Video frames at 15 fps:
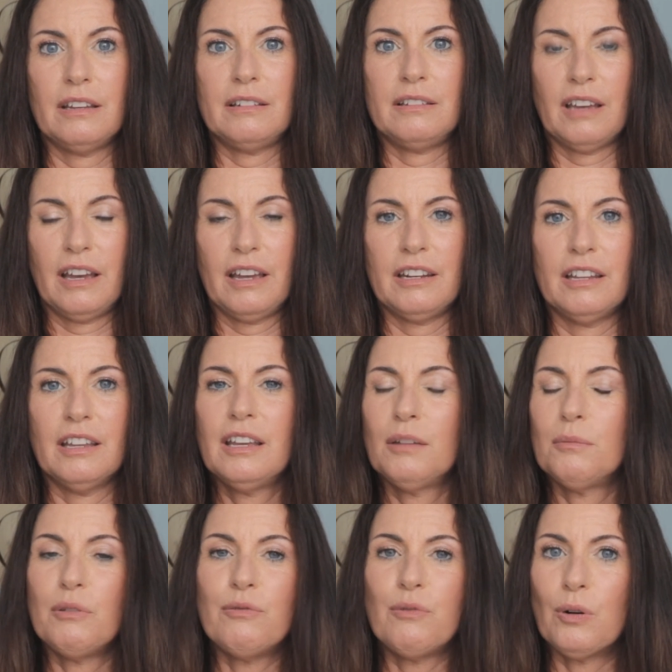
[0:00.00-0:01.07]
done
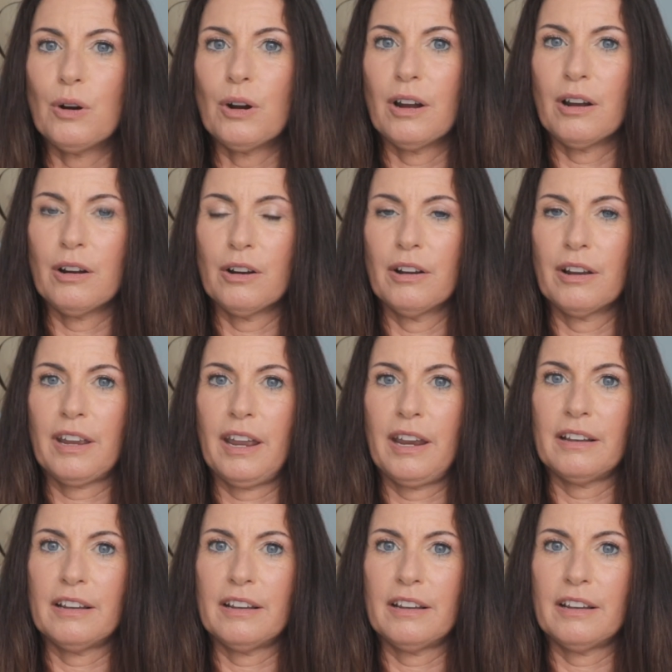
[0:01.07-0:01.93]
before a hurricane